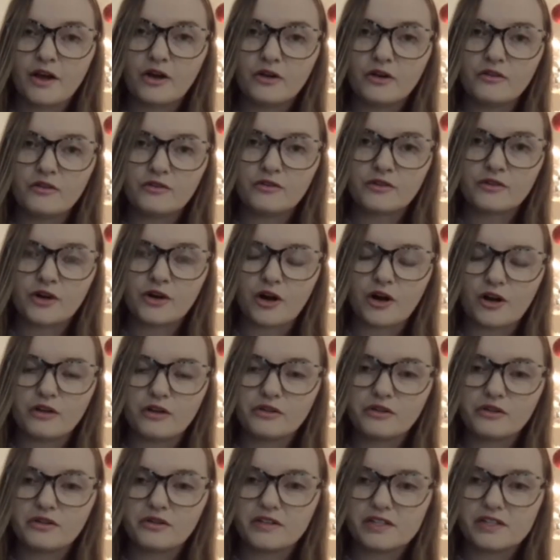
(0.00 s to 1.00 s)
Overall,
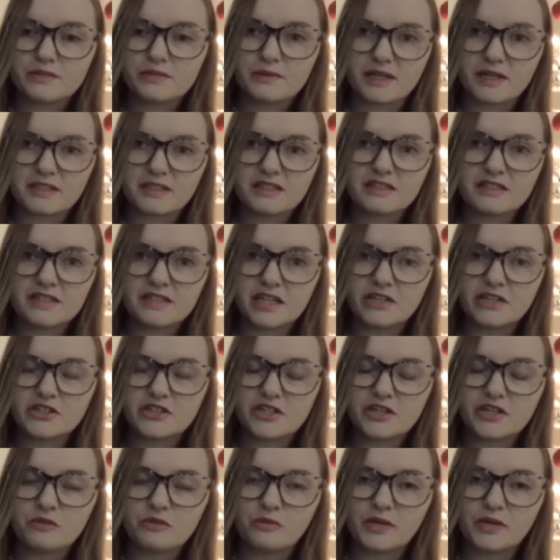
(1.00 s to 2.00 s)
through this
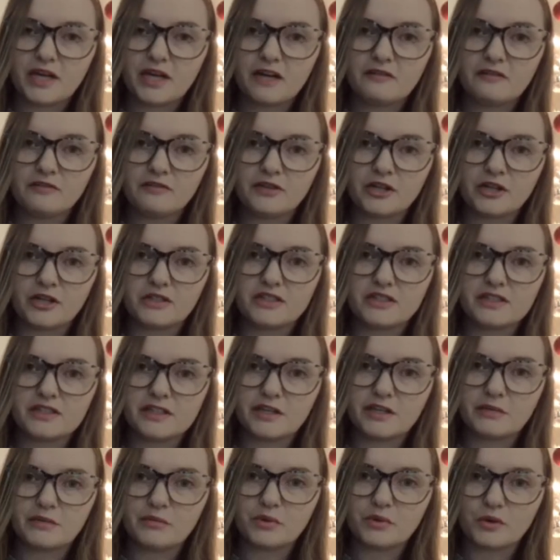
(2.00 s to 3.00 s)
presentation, we have learned
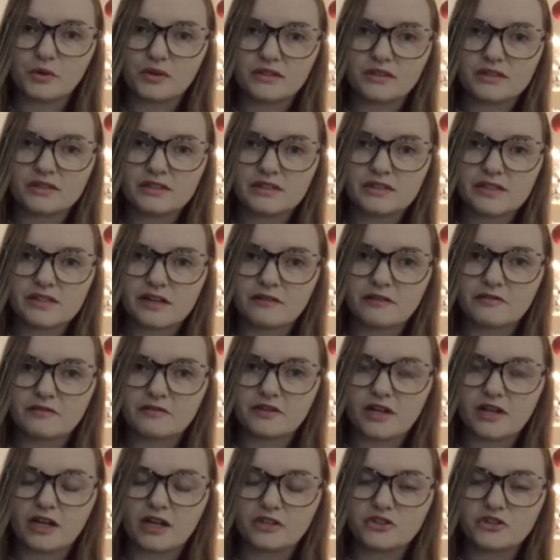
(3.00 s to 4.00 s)
the importance of
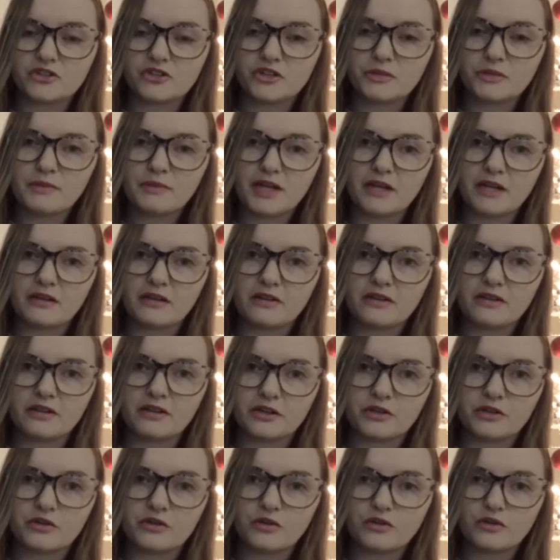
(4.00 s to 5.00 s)
classroom and
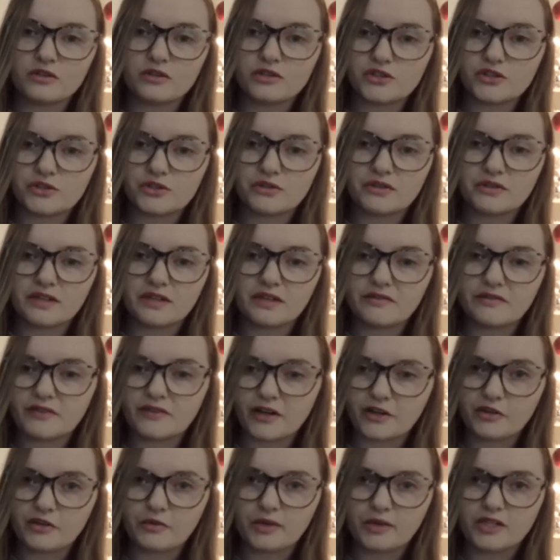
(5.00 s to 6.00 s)
clinical student
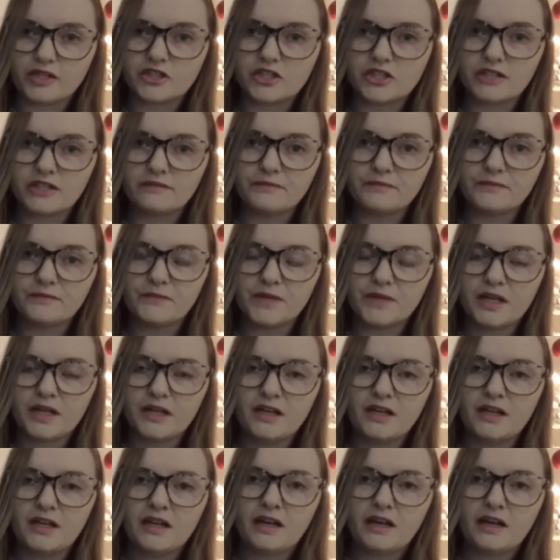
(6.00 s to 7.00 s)
evaluation.
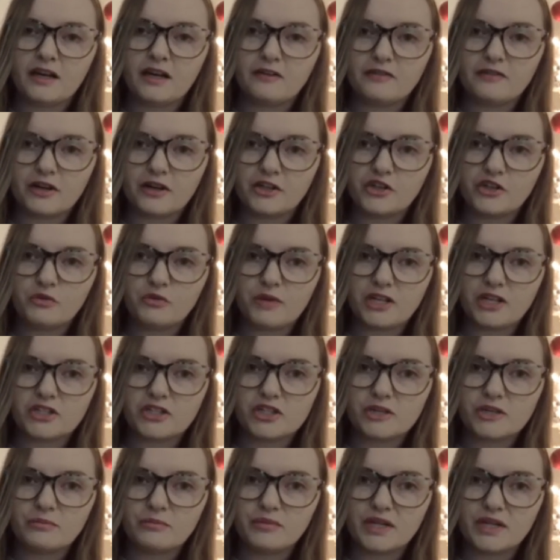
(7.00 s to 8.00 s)

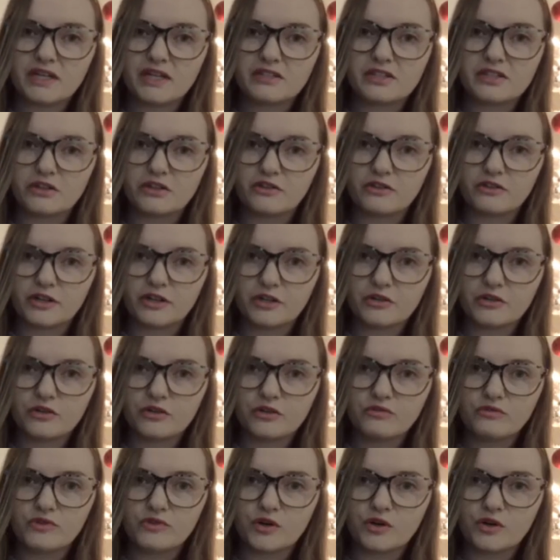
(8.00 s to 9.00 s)
Evaluation plays a
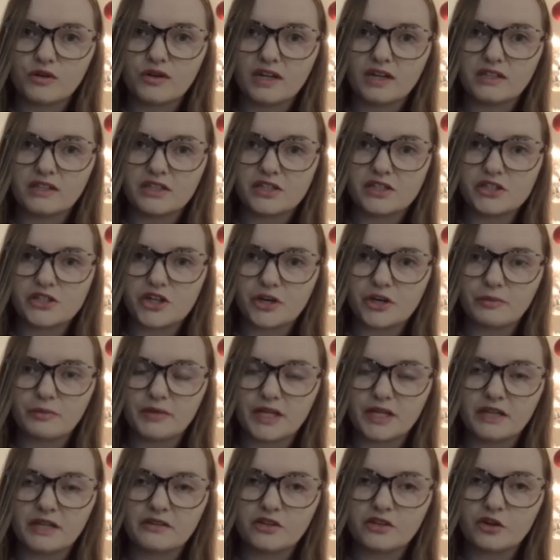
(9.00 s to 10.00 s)
critical role in
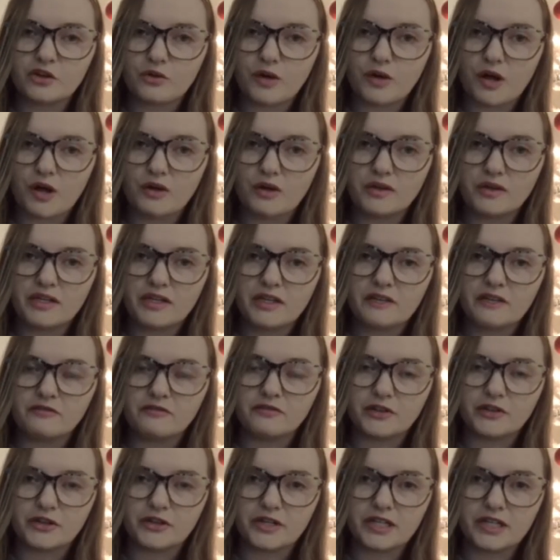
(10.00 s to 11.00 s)
determining the quality of
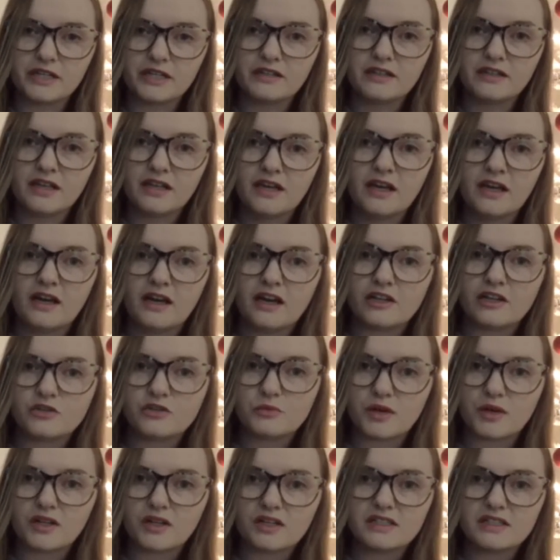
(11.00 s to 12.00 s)
learning as
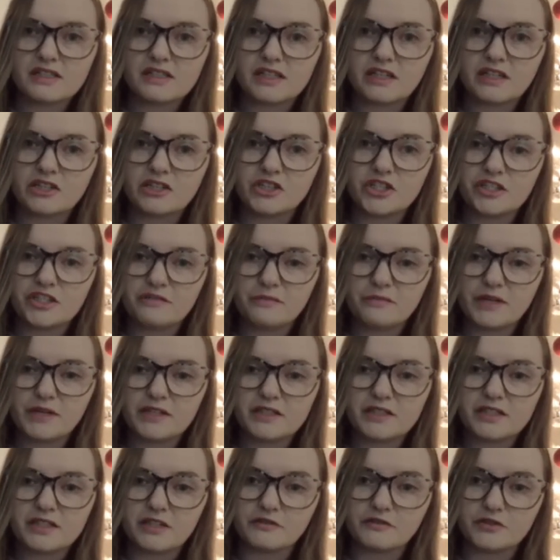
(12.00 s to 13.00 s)
well as the
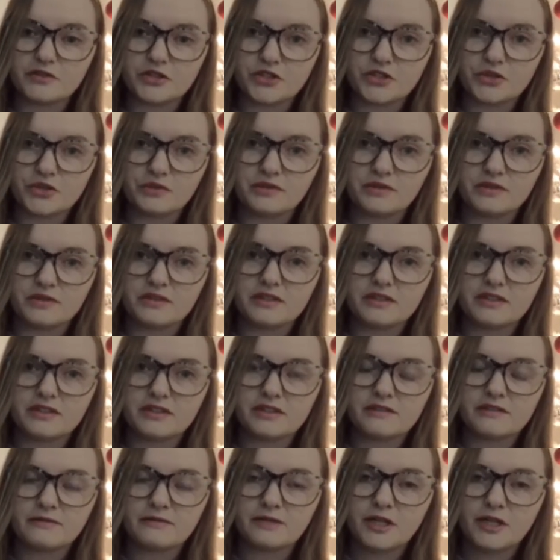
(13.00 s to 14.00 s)
achievements of
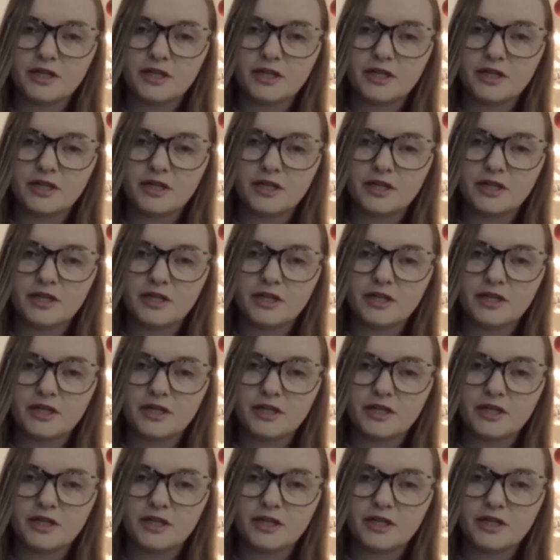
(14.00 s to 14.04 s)
students.